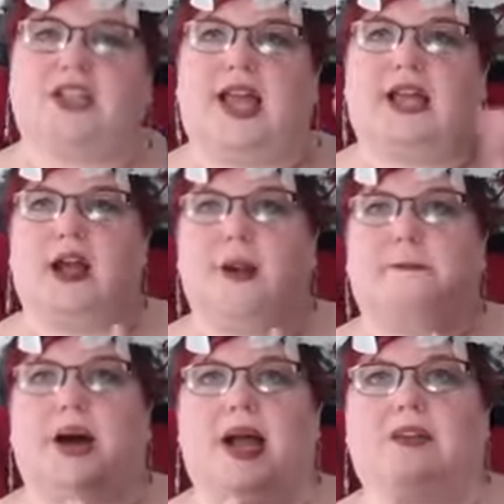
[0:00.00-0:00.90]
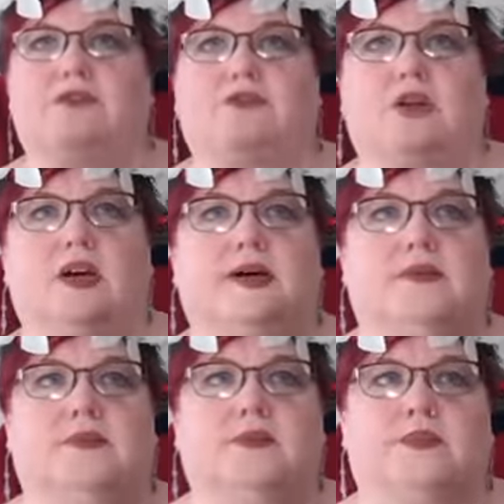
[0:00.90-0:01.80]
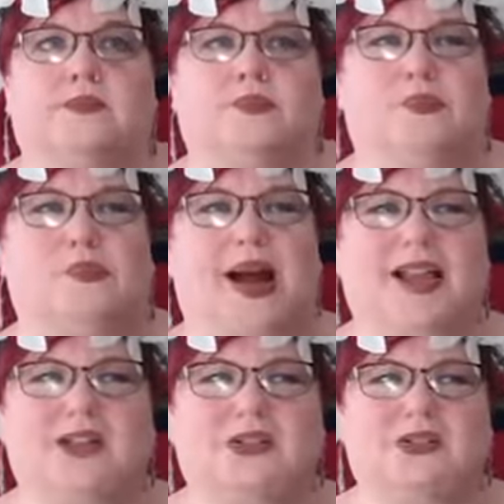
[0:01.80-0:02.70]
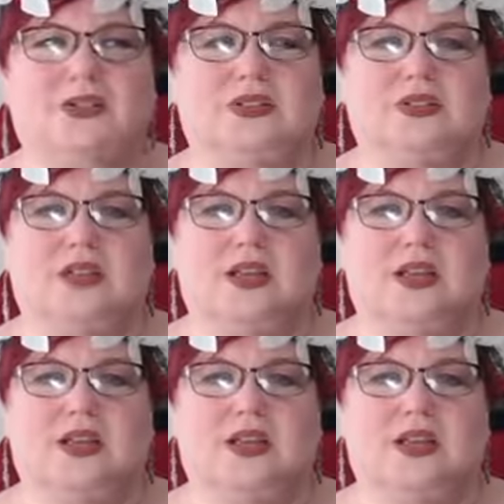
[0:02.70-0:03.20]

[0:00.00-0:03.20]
i got mine from michael's